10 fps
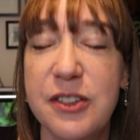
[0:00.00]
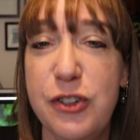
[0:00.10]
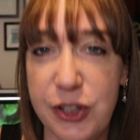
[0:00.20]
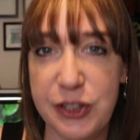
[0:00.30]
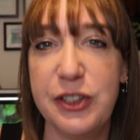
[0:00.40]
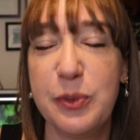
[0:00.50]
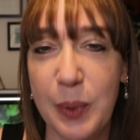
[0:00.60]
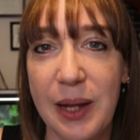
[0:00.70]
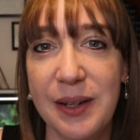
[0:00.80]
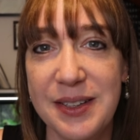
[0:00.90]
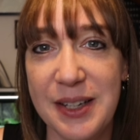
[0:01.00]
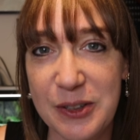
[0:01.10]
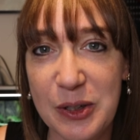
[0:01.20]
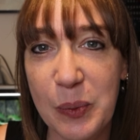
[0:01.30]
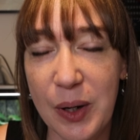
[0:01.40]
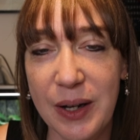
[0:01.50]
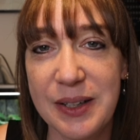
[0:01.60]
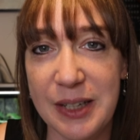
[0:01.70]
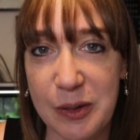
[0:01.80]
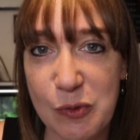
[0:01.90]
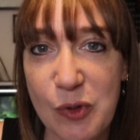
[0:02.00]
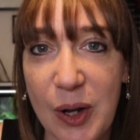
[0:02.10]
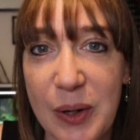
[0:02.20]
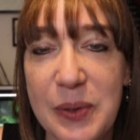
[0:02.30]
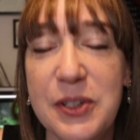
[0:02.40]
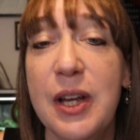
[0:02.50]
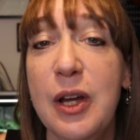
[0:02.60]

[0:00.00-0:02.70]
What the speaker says: just as well as they do worked in rows.